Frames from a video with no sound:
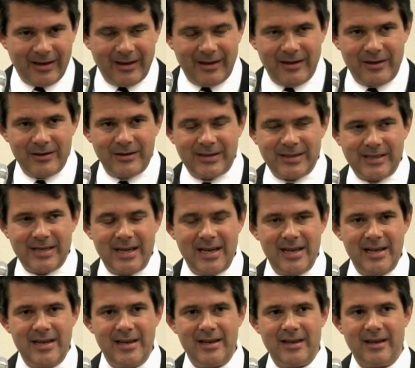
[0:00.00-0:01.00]
you
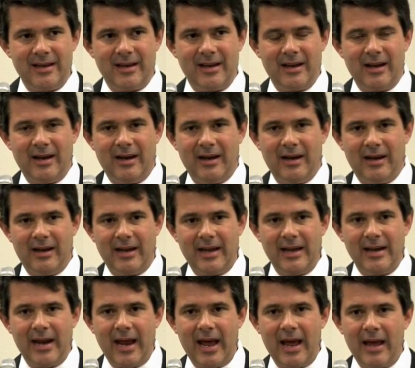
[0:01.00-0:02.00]
see uh,
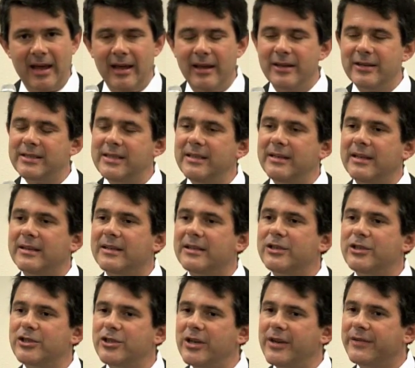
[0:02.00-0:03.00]
in, you see the, the,
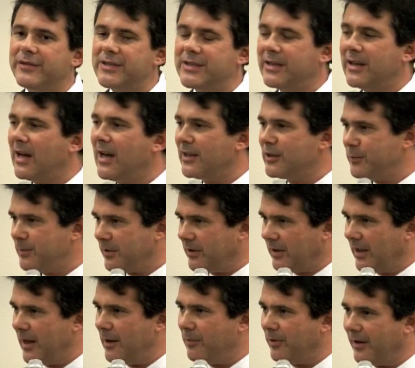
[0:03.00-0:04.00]
shifts in hospital
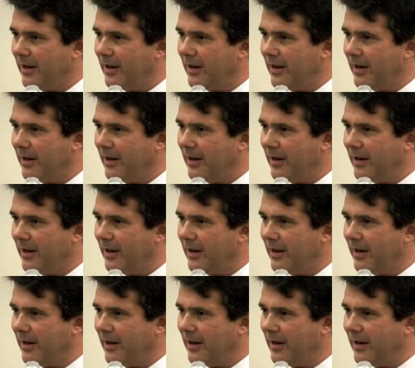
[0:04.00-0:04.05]
labor.